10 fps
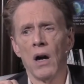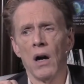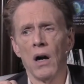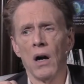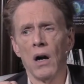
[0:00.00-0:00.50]

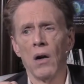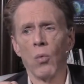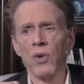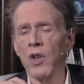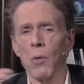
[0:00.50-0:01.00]

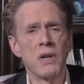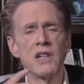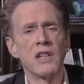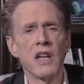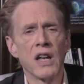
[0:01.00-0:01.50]
with
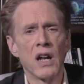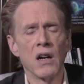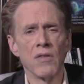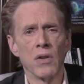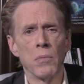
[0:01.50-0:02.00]
nobody to take
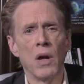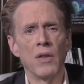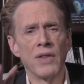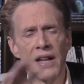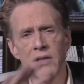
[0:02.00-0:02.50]
care of them.
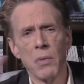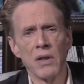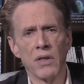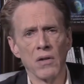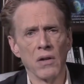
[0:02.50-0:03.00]
That's
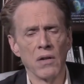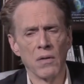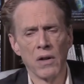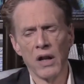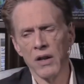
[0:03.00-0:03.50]
my theory.
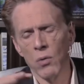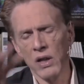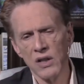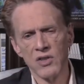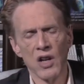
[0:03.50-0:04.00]
And I don't
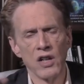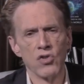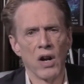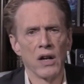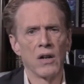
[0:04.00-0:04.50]
want to get
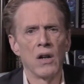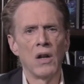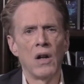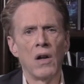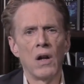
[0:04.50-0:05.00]
sidetracked.
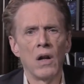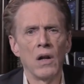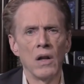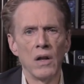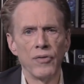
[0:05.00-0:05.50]

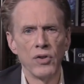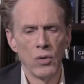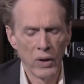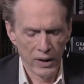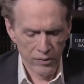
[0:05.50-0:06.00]
If you